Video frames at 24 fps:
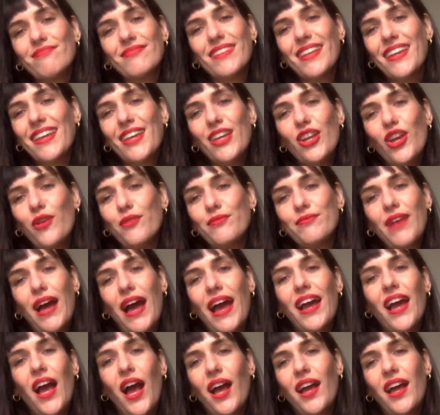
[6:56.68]
You know,
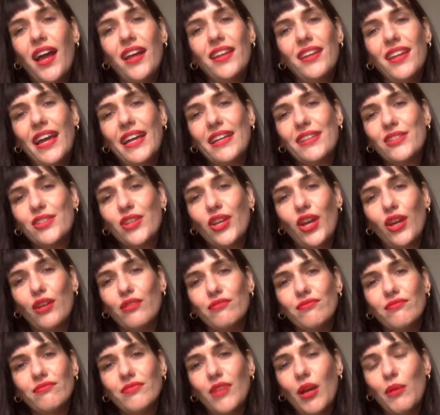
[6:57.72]
I lied to you.
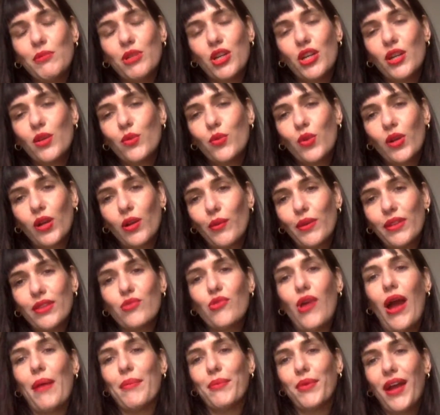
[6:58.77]
I'm going to work with
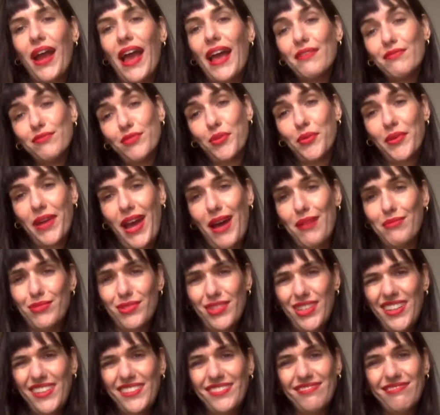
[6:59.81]
grammar and
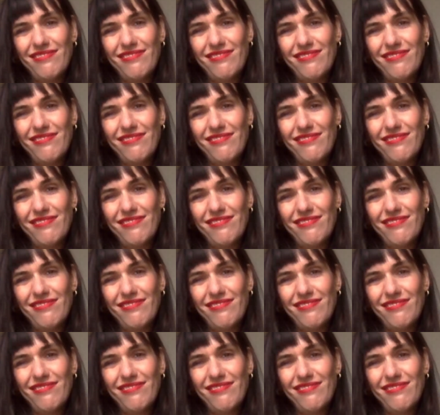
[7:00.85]
vocabulary.